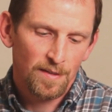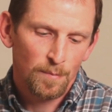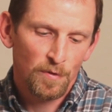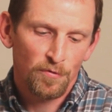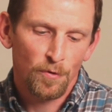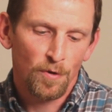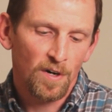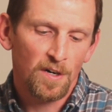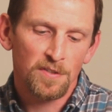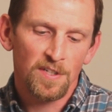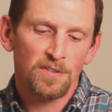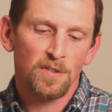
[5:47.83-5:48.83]
Before
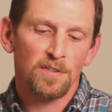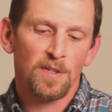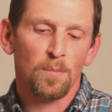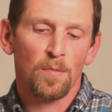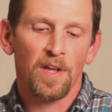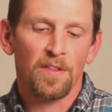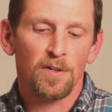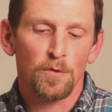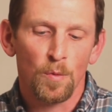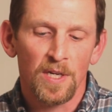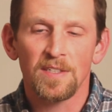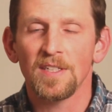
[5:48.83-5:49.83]
our sisters and
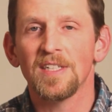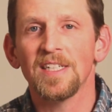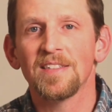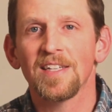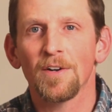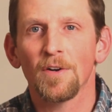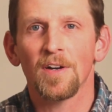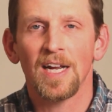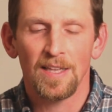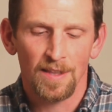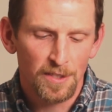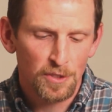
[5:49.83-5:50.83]
brothers went to
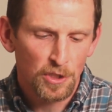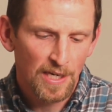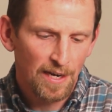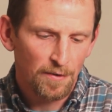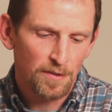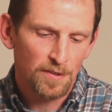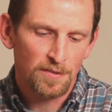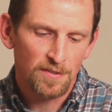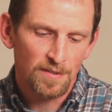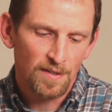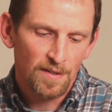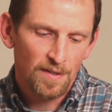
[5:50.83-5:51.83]
desegregate lunch
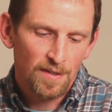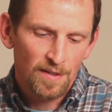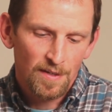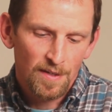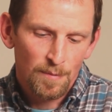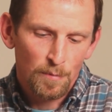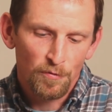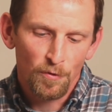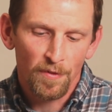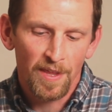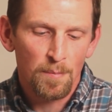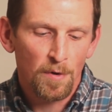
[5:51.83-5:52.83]
counters,
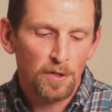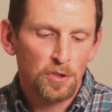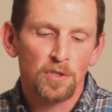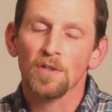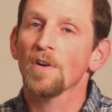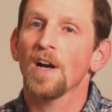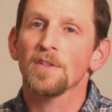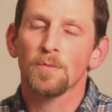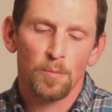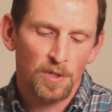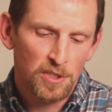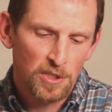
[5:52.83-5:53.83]
before they marched across
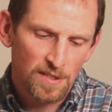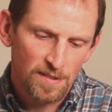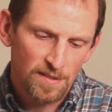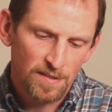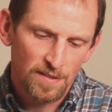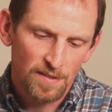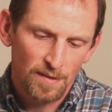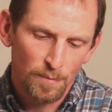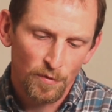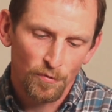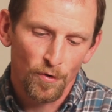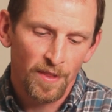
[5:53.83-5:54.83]
bridges,
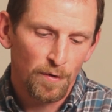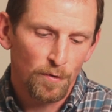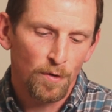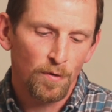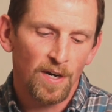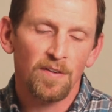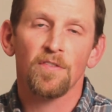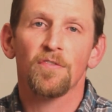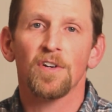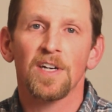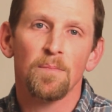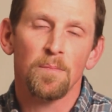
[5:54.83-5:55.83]
before they rode on
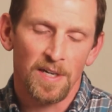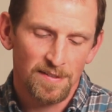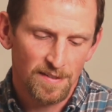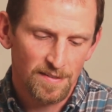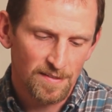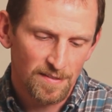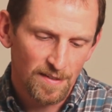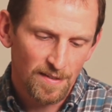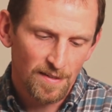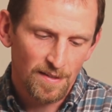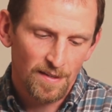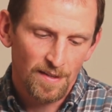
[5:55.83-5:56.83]
freedom buses,
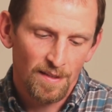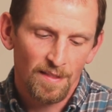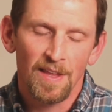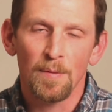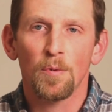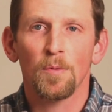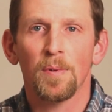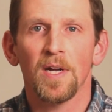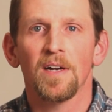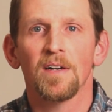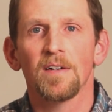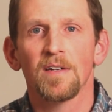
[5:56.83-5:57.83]
they
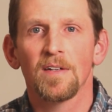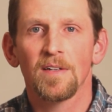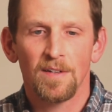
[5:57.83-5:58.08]
prepared.